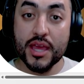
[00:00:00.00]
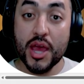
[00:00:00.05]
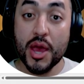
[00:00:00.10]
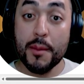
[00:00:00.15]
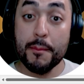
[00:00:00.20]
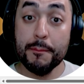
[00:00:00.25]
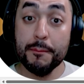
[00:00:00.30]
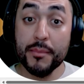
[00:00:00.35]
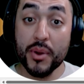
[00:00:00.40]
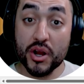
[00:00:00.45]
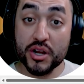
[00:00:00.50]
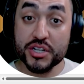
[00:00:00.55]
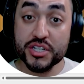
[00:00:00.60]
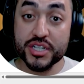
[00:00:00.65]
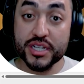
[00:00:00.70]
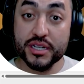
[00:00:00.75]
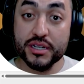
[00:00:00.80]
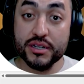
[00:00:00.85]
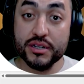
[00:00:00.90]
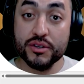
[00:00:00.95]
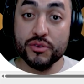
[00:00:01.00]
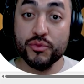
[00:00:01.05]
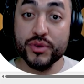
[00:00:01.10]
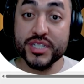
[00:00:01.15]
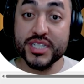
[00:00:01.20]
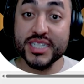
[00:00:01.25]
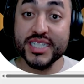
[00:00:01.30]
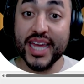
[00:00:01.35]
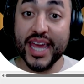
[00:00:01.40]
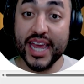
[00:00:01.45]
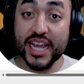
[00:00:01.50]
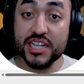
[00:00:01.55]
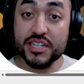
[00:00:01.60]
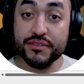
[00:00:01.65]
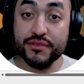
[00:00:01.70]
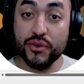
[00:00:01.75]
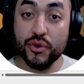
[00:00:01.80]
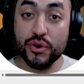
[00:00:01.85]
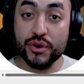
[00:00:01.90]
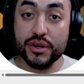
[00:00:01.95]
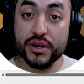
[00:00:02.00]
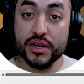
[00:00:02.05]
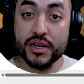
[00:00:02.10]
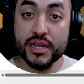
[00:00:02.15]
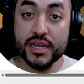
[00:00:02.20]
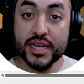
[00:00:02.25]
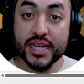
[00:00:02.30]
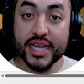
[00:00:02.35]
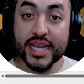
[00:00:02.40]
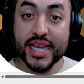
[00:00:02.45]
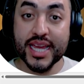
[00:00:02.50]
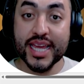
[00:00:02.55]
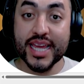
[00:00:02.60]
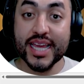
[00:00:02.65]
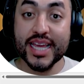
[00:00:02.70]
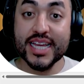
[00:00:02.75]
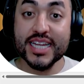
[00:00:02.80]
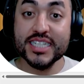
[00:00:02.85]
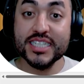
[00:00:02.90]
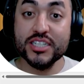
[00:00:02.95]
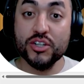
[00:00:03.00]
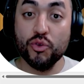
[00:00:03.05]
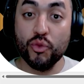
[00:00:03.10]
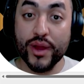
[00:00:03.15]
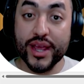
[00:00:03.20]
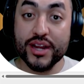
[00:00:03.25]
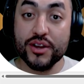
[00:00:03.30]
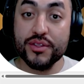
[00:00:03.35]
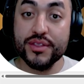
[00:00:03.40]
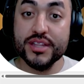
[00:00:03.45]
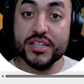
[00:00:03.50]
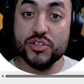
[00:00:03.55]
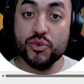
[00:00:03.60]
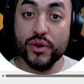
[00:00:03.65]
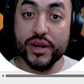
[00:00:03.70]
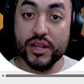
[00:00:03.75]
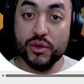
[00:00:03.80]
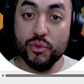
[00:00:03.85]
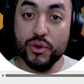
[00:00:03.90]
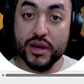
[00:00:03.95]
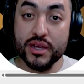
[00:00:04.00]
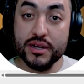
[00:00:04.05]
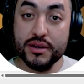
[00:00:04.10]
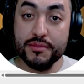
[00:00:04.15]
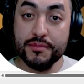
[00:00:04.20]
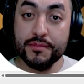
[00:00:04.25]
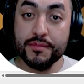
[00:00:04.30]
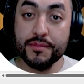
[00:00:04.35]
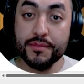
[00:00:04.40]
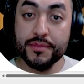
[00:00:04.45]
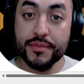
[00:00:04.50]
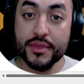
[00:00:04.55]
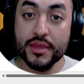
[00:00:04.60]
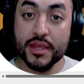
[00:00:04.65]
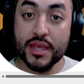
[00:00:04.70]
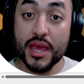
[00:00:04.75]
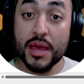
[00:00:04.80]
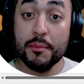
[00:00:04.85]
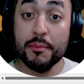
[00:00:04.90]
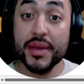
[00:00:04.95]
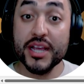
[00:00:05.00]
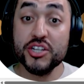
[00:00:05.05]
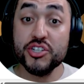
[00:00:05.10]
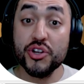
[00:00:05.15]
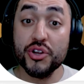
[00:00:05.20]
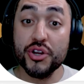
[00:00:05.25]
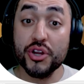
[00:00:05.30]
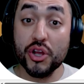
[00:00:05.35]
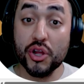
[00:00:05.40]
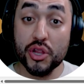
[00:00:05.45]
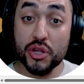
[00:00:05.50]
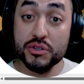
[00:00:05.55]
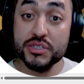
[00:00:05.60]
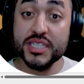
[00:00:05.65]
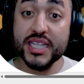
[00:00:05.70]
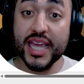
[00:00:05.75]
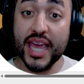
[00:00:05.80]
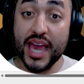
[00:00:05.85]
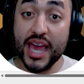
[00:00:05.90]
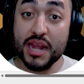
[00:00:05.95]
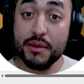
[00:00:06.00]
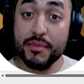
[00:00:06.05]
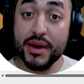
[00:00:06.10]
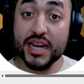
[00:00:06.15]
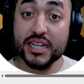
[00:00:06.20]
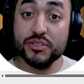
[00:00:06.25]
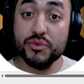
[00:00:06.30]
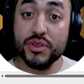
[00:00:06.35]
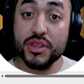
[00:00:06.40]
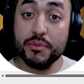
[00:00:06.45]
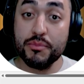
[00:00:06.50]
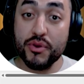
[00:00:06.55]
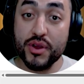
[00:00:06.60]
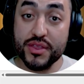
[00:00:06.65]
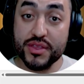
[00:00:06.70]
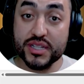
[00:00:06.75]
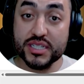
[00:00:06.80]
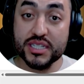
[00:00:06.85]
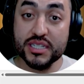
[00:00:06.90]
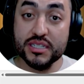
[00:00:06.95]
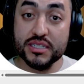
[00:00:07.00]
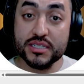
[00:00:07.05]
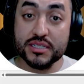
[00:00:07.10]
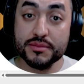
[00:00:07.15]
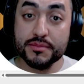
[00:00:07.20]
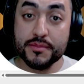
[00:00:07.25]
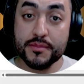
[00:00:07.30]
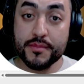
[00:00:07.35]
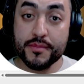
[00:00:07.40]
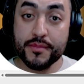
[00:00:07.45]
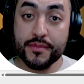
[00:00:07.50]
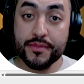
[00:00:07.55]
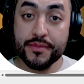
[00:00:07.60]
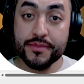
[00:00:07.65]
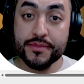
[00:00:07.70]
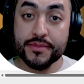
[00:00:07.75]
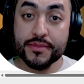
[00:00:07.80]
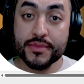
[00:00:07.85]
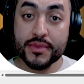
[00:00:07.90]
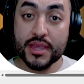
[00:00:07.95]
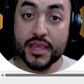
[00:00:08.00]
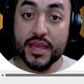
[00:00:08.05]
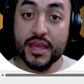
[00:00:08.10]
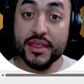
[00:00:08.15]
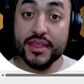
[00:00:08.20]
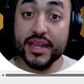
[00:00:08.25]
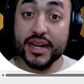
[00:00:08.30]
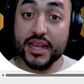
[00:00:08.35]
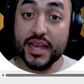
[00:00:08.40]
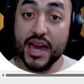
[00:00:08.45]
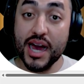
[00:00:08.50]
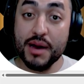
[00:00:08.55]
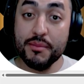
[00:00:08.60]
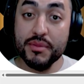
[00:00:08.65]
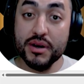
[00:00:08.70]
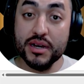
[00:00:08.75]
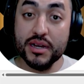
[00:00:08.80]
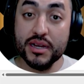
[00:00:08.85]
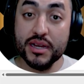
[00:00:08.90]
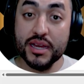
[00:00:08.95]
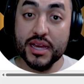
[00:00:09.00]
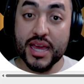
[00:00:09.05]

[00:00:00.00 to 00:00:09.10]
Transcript: Margin, which is H4, is greater than 21. Make sure to close the and box with the parentheses, then comma.